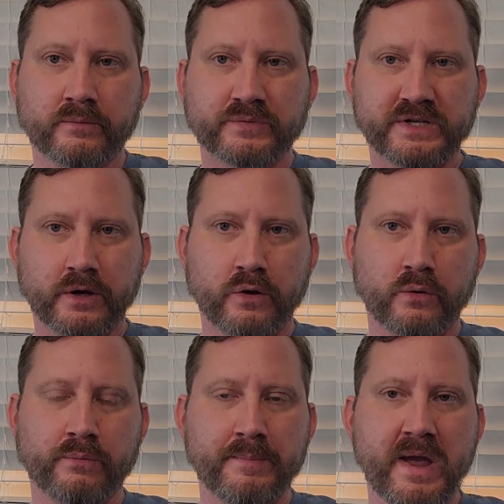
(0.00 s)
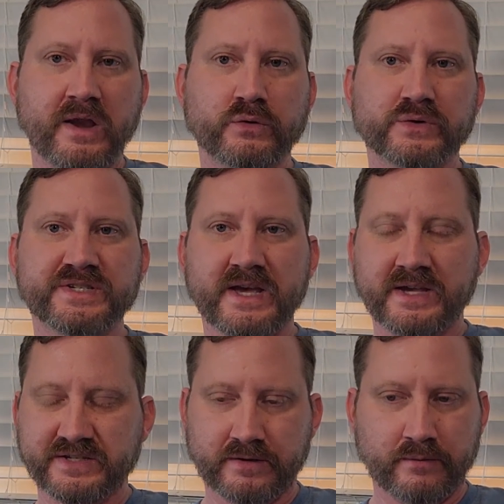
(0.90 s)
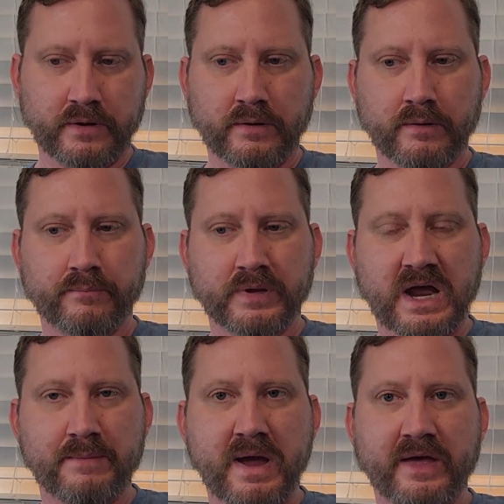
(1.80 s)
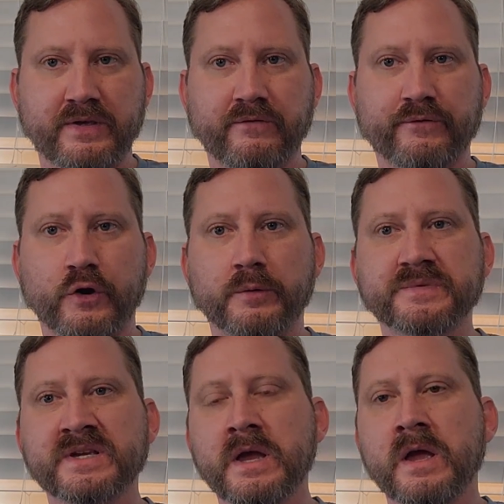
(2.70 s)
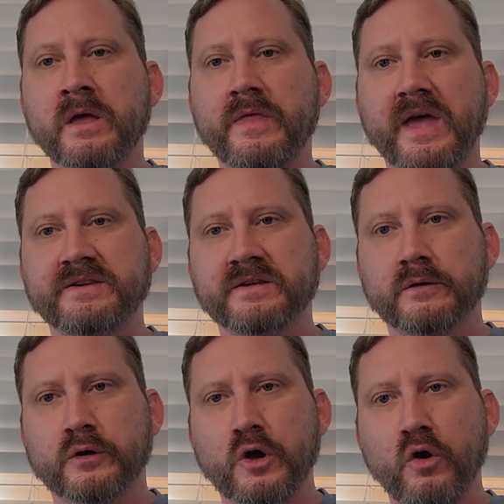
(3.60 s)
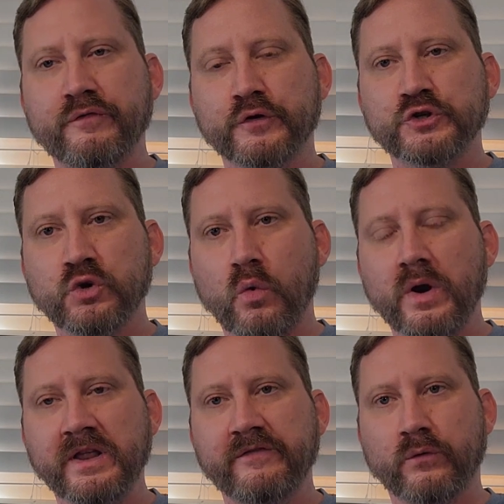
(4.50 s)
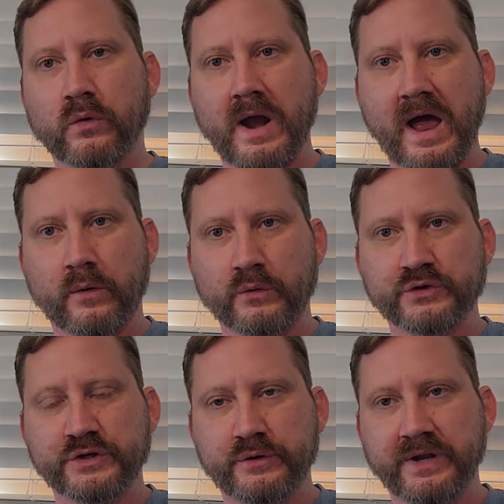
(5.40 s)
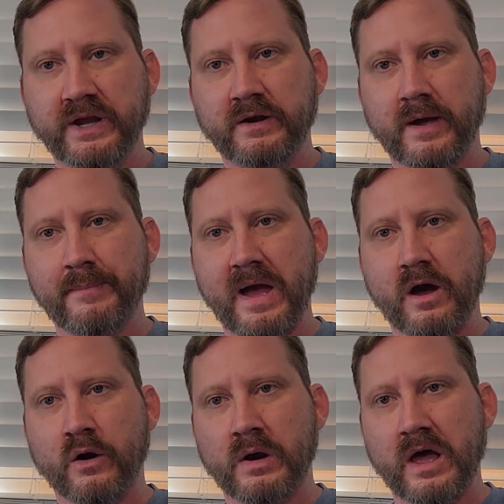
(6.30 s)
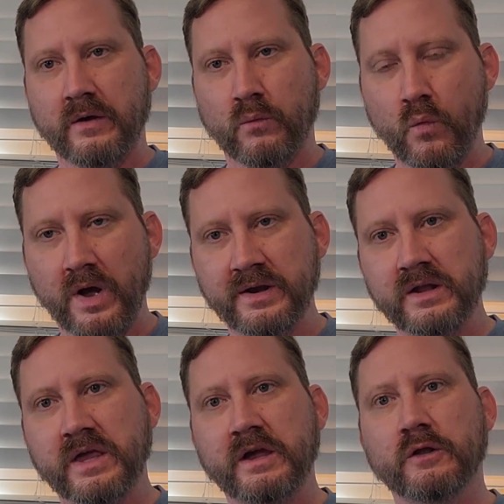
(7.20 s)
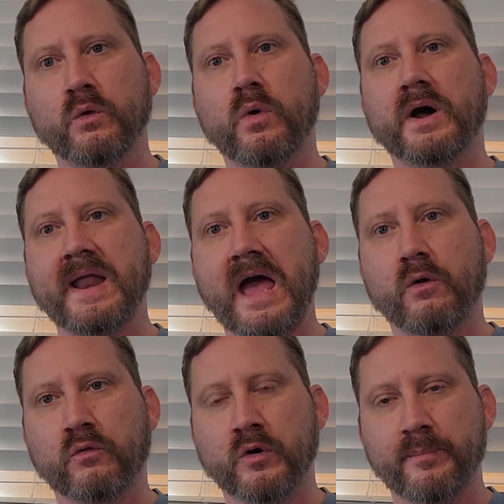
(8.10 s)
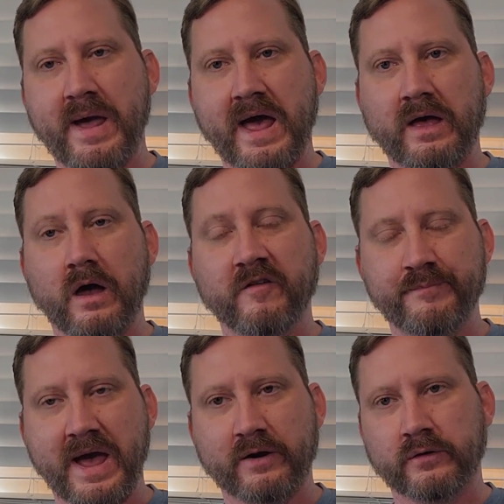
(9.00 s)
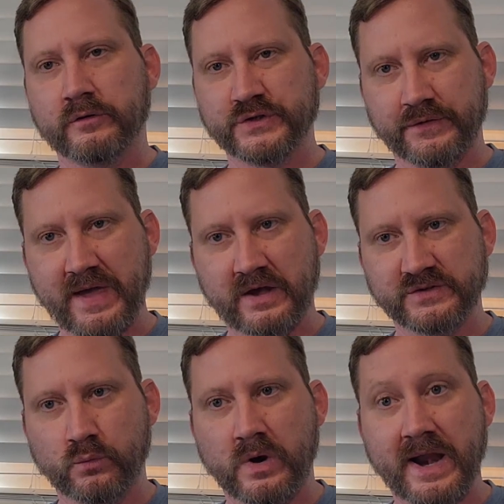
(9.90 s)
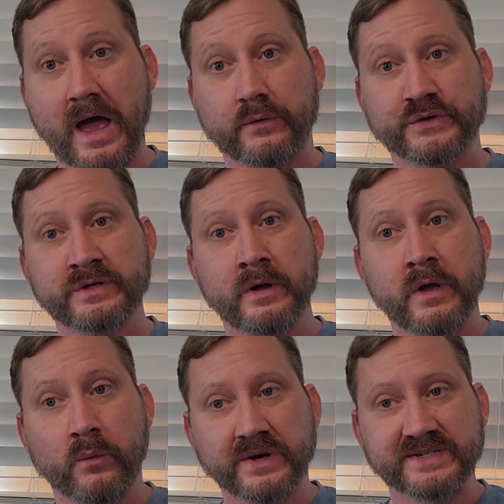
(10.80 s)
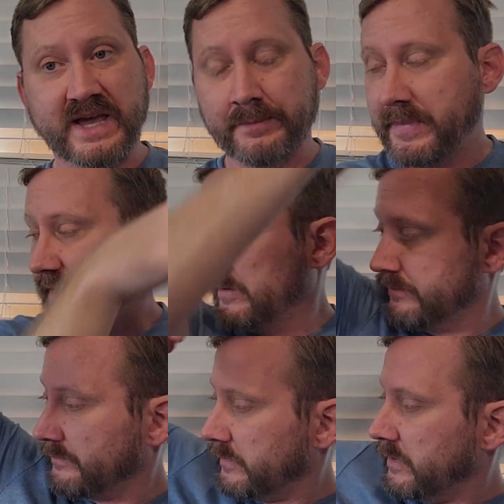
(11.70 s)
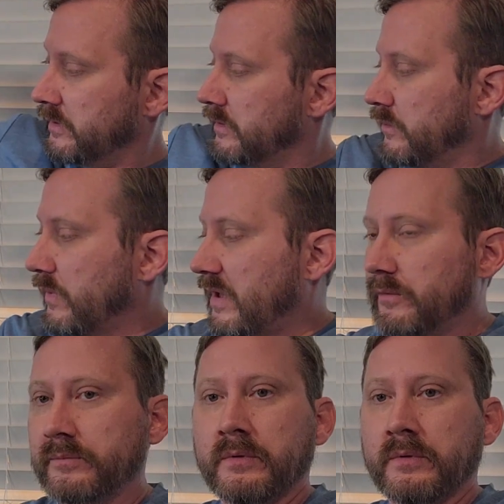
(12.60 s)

So the manual says, and kind of math confirms, that to go for 24 hours, you need about 1 kilowatt hour of battery, so 1,000 watt hours. What does that mean? Well,